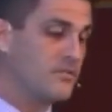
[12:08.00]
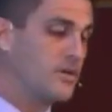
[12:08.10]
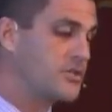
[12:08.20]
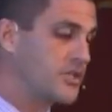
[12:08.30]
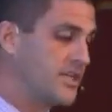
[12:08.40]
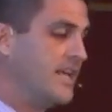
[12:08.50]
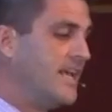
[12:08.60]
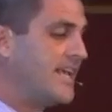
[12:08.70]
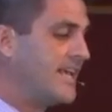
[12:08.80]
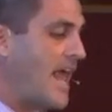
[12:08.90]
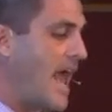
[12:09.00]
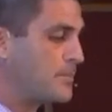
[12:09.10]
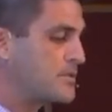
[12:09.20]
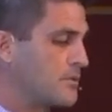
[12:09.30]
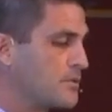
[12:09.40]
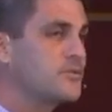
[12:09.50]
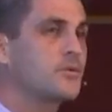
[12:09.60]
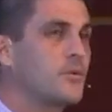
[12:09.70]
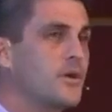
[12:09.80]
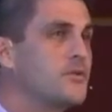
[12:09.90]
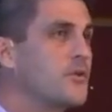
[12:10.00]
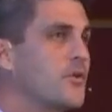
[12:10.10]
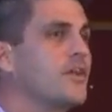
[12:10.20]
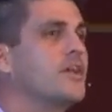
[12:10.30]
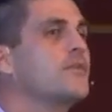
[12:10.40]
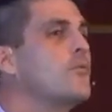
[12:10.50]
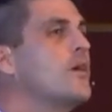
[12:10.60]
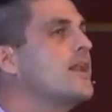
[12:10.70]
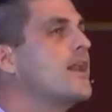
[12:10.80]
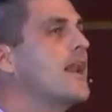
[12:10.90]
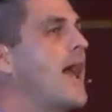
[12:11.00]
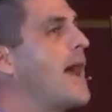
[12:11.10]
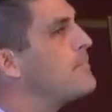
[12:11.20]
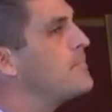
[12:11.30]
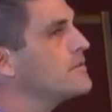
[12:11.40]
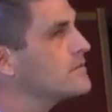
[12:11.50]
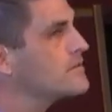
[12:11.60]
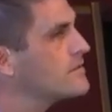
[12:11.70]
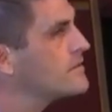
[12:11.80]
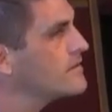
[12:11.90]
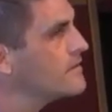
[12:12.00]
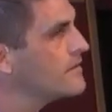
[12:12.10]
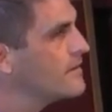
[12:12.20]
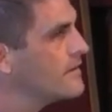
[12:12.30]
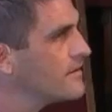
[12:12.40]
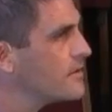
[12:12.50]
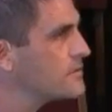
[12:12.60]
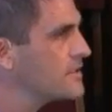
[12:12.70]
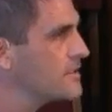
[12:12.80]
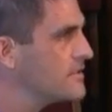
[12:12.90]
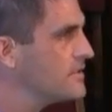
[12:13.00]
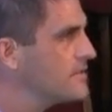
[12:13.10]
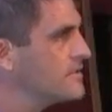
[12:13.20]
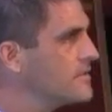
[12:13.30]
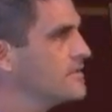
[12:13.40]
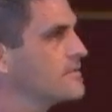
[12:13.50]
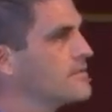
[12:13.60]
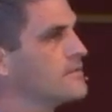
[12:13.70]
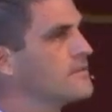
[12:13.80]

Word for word: devotion and absolute surrender. And what happens in those instances?